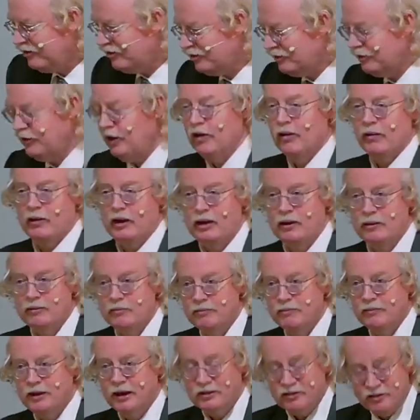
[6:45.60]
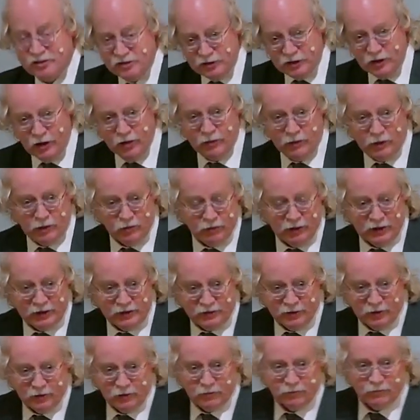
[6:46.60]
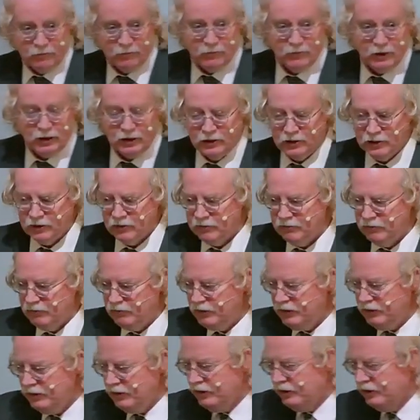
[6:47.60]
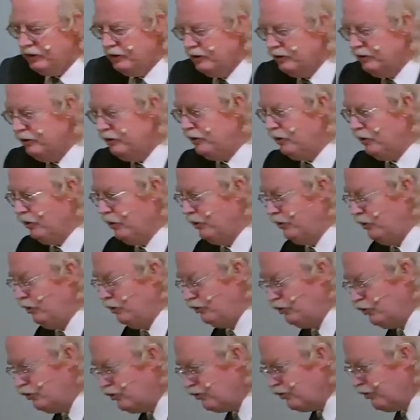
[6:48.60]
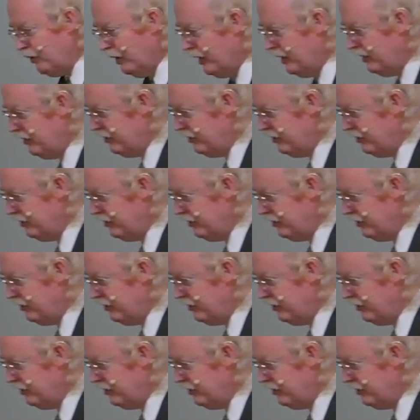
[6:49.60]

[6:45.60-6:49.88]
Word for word: scary. That's scary right there. Uh, you know, you're just trying